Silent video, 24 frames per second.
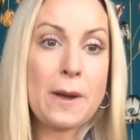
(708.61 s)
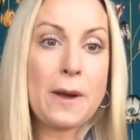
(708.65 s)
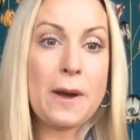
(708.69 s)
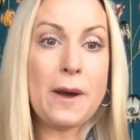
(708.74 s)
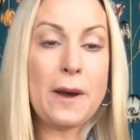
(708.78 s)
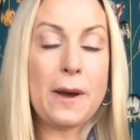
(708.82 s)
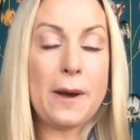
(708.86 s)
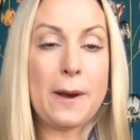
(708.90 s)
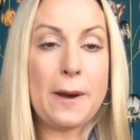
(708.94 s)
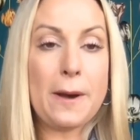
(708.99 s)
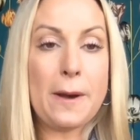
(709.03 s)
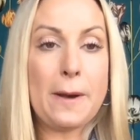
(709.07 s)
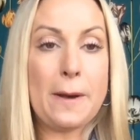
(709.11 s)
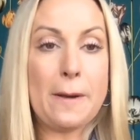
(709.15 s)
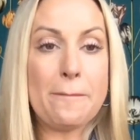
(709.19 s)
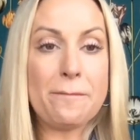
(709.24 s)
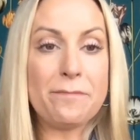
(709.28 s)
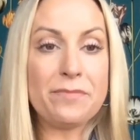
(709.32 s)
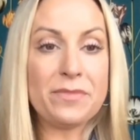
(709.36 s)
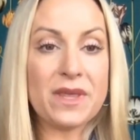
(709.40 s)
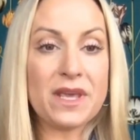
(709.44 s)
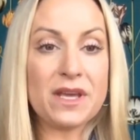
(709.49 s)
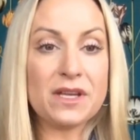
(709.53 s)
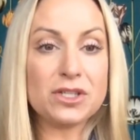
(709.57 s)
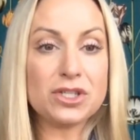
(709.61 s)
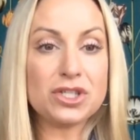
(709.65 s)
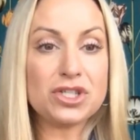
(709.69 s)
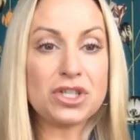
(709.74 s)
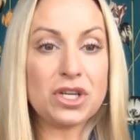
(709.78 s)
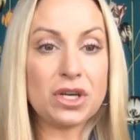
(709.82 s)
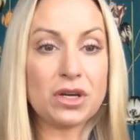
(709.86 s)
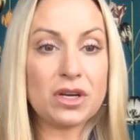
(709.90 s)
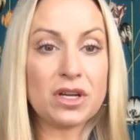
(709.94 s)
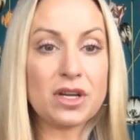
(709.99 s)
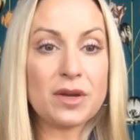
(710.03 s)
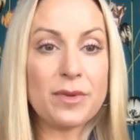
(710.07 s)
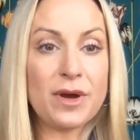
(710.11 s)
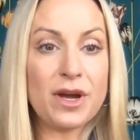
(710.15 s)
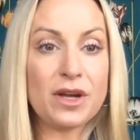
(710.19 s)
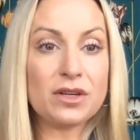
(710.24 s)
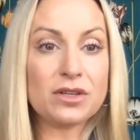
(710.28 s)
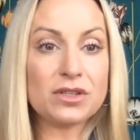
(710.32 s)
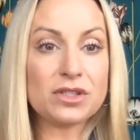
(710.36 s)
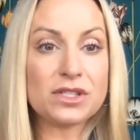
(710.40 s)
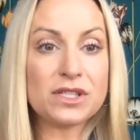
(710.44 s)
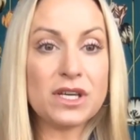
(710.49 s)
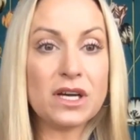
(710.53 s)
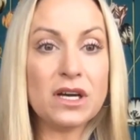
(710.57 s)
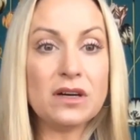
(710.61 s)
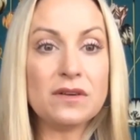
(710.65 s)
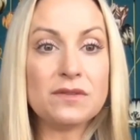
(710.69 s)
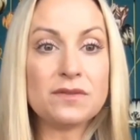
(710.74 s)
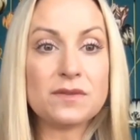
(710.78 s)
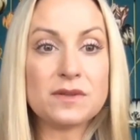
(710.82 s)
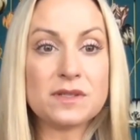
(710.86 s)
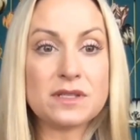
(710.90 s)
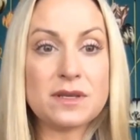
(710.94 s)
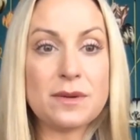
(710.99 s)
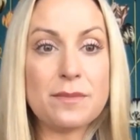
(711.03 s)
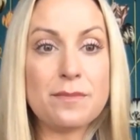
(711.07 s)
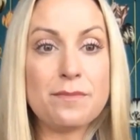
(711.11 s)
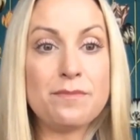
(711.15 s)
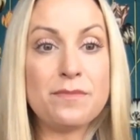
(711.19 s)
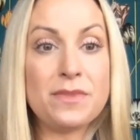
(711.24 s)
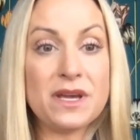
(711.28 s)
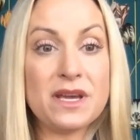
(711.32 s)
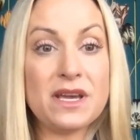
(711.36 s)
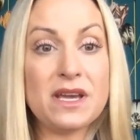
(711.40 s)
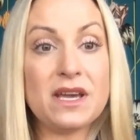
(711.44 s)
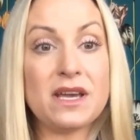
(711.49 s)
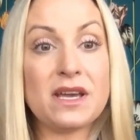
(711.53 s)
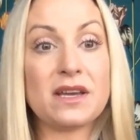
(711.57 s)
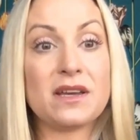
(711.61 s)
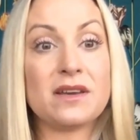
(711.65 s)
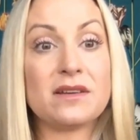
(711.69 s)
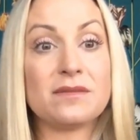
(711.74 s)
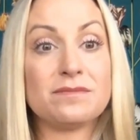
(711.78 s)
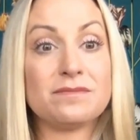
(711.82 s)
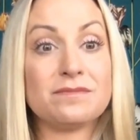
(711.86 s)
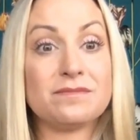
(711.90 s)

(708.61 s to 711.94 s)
and sharing about yourself was a big